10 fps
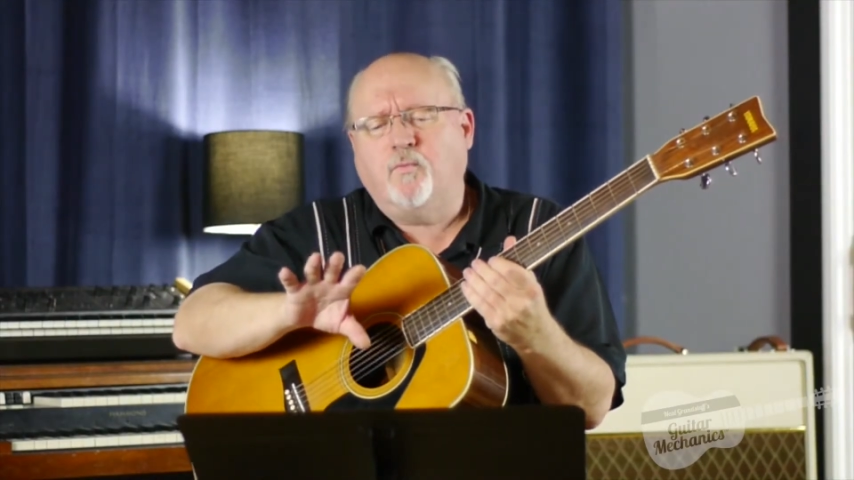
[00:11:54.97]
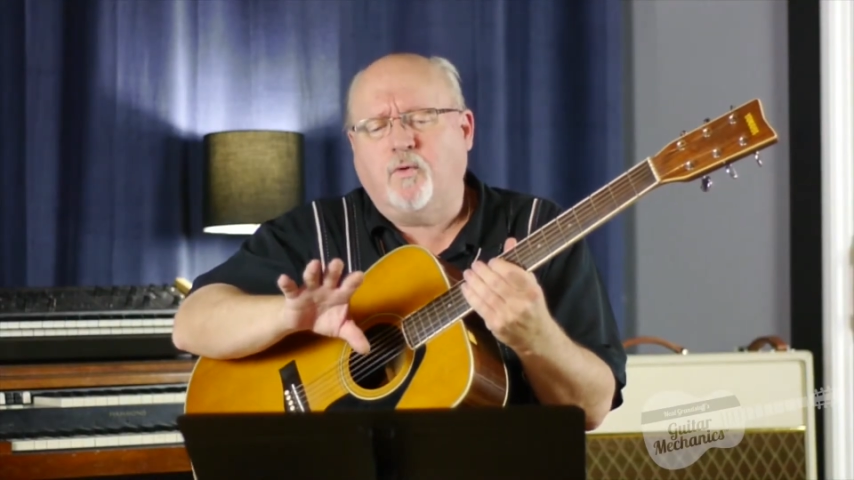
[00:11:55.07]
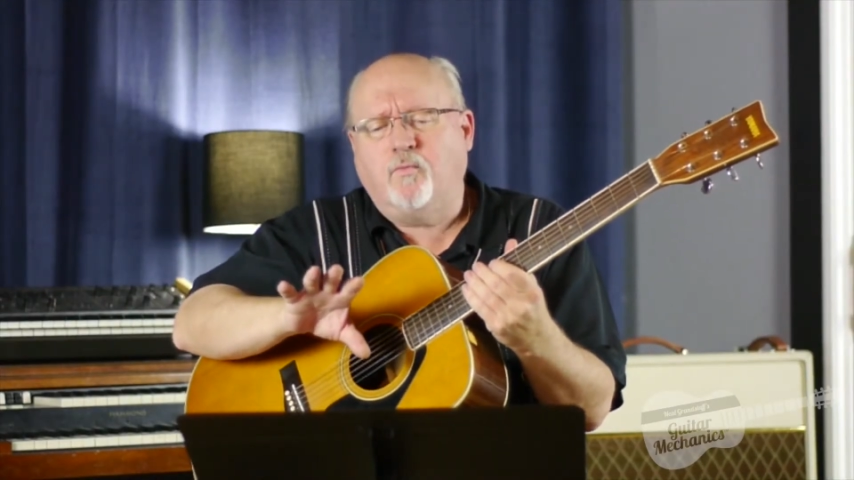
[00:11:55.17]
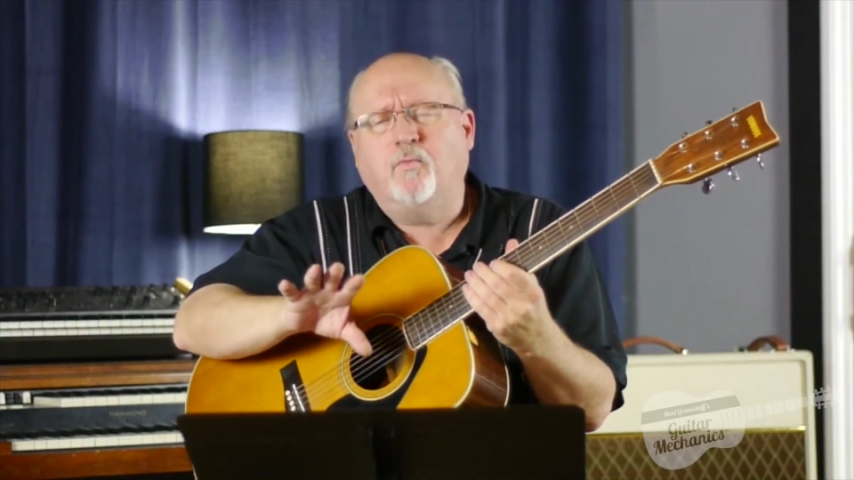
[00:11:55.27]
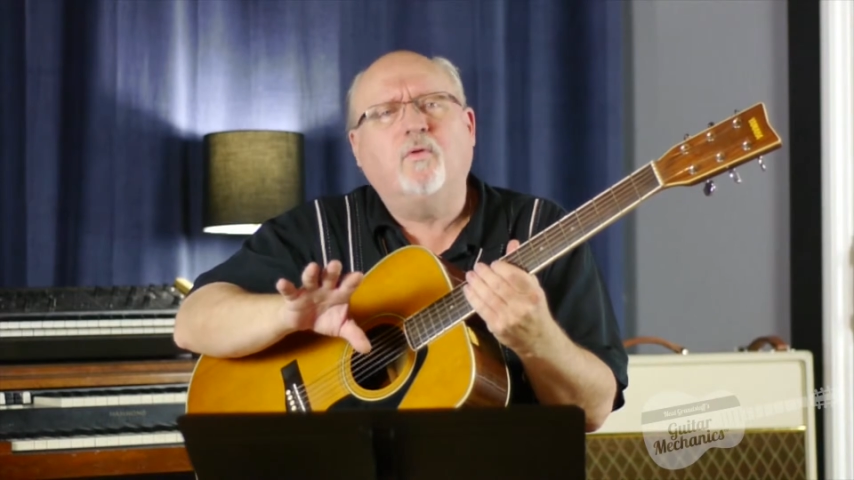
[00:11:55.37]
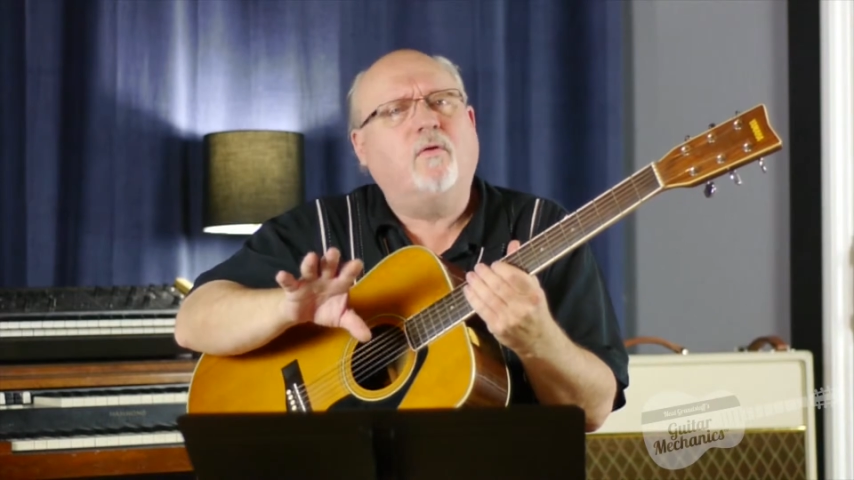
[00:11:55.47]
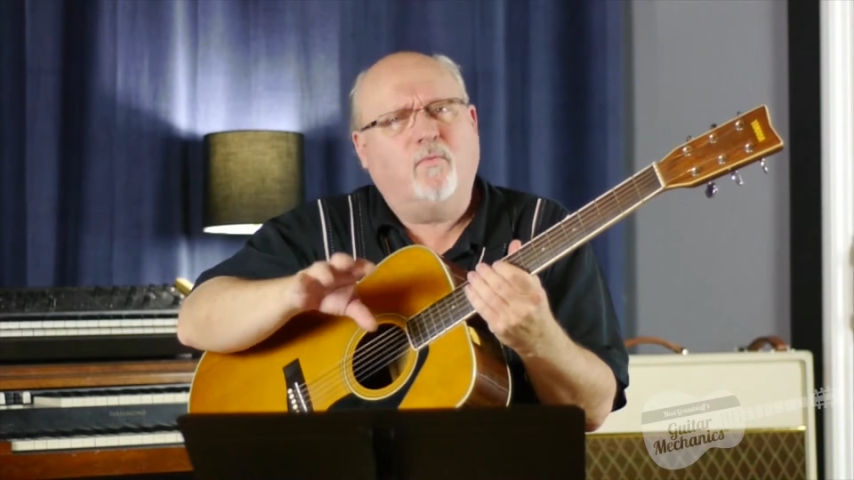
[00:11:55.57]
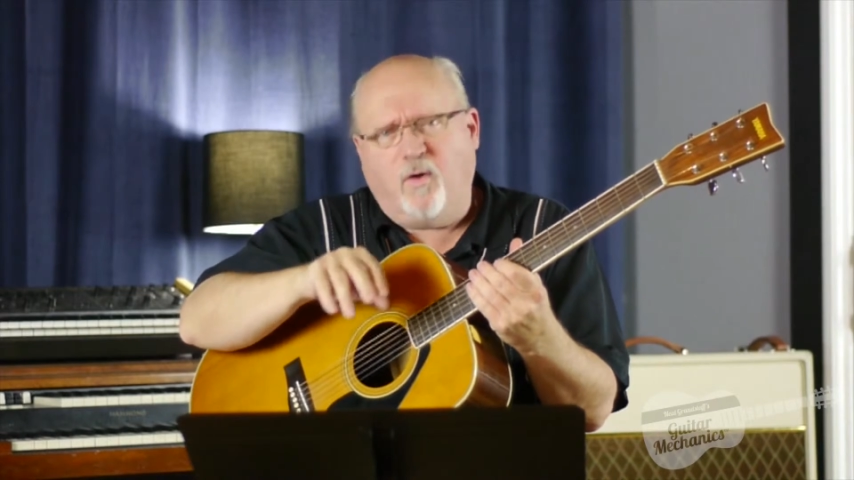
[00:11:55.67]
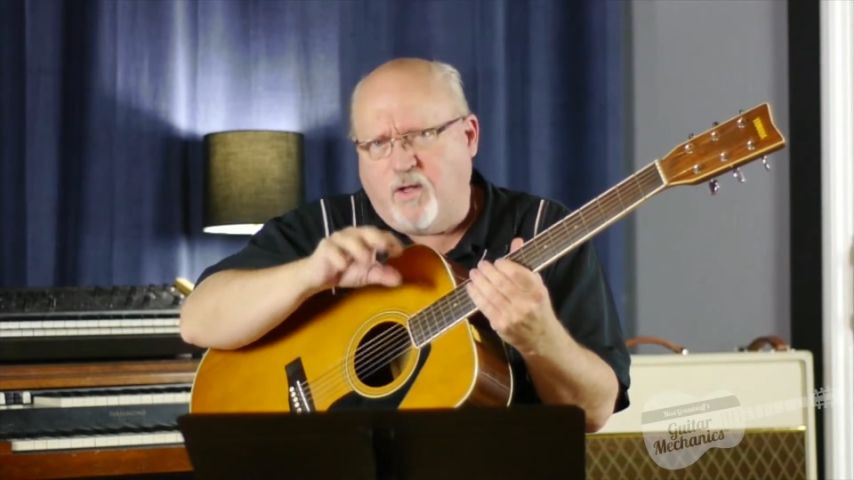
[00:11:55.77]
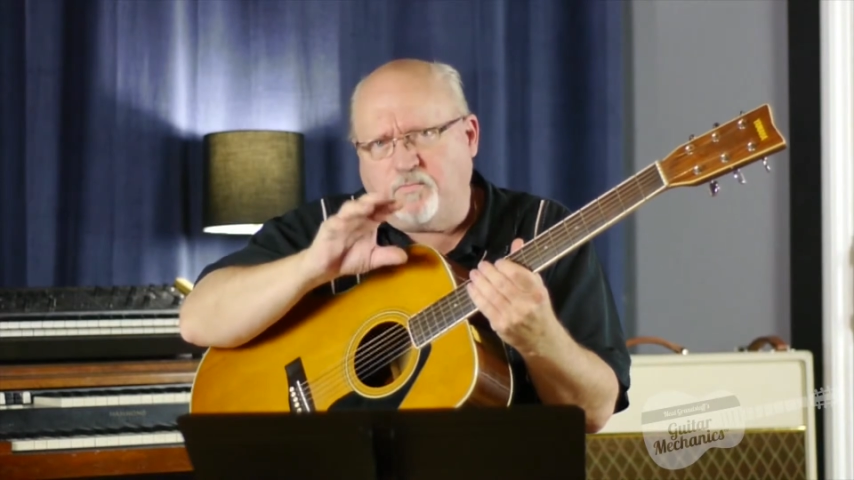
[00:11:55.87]
would
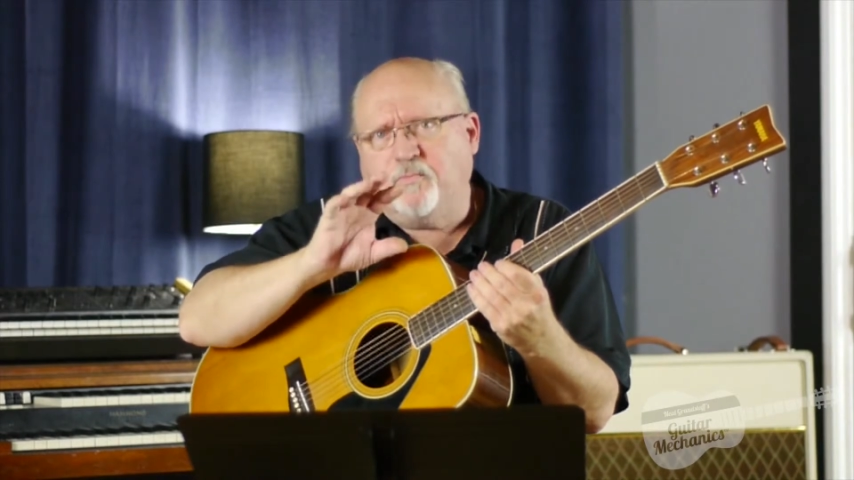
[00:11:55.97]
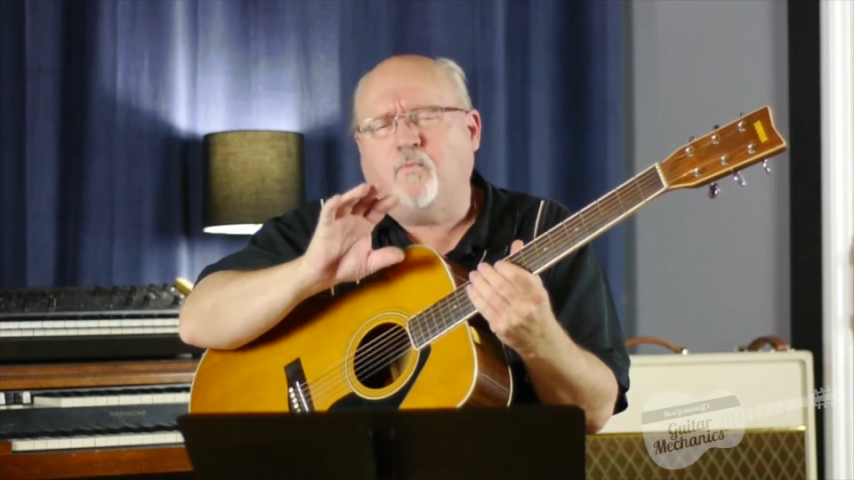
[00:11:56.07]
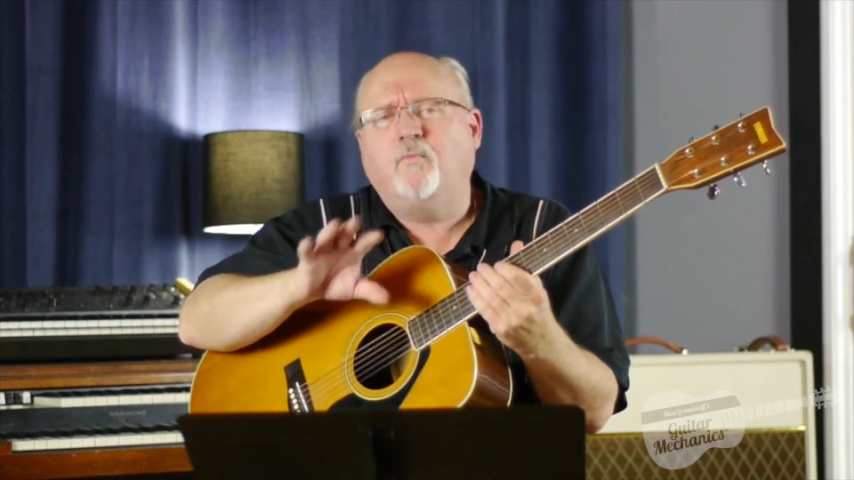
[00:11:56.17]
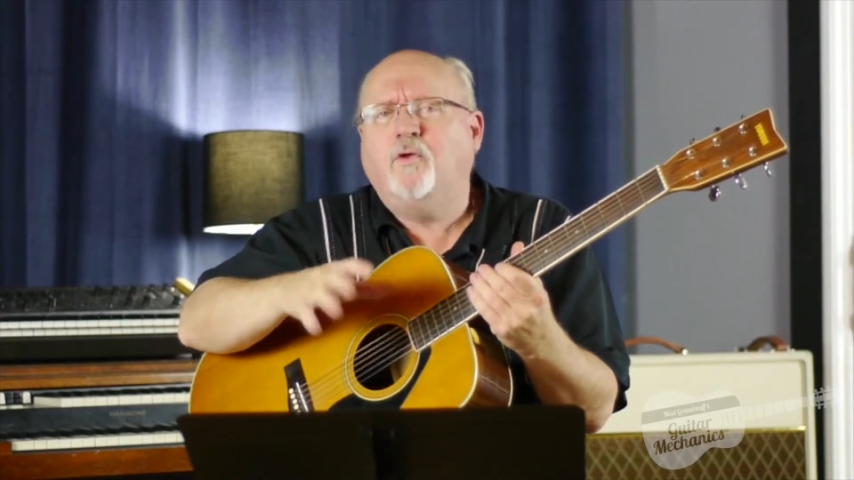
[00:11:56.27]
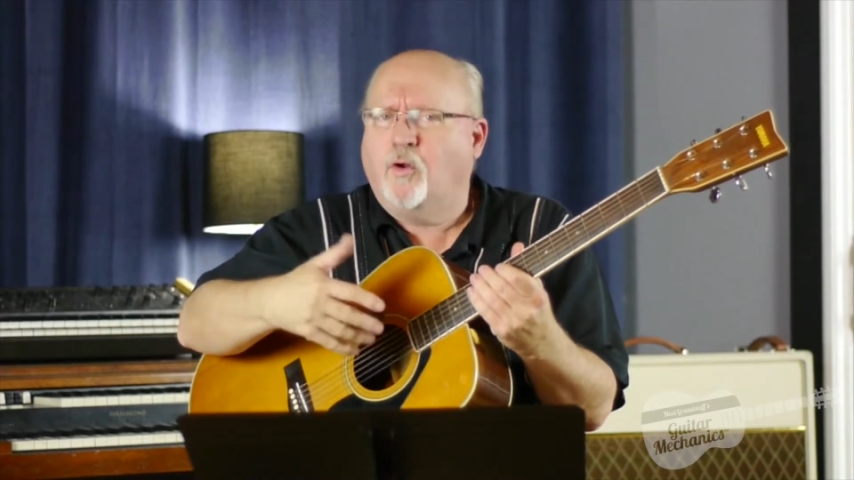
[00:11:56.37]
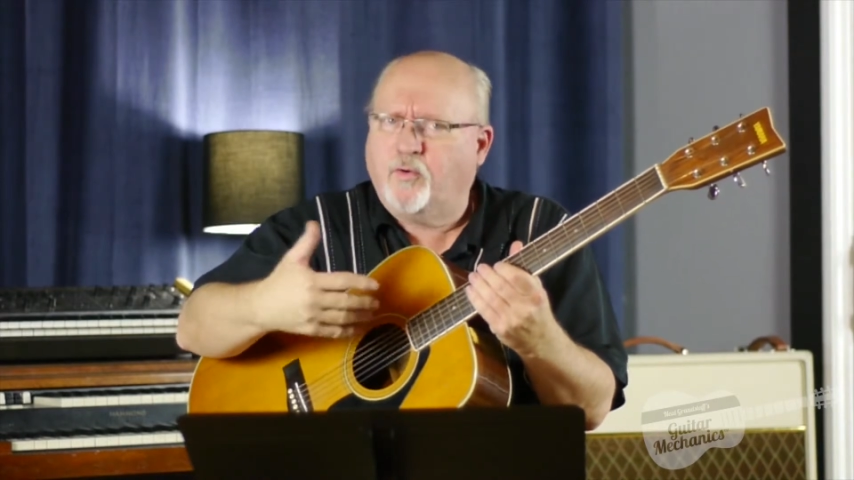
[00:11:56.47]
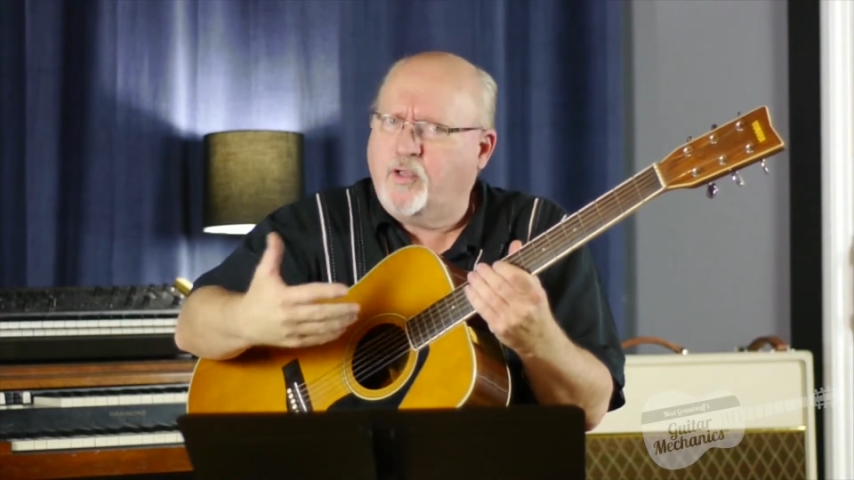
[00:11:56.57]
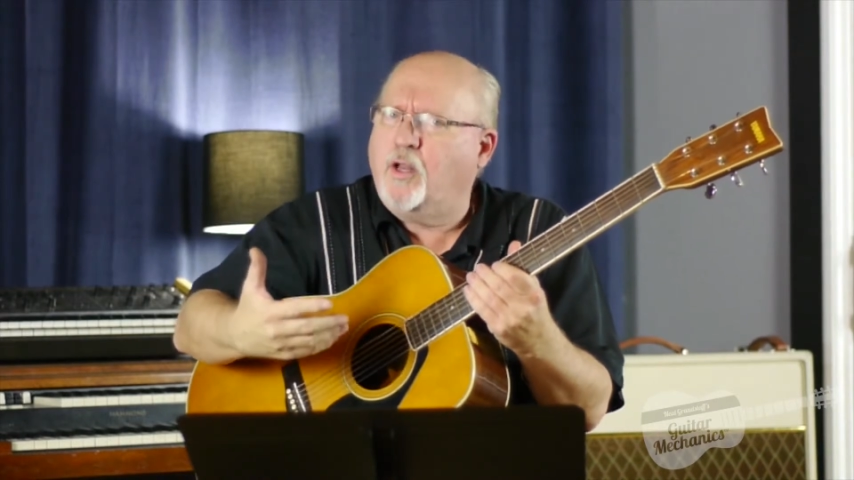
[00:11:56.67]
want to,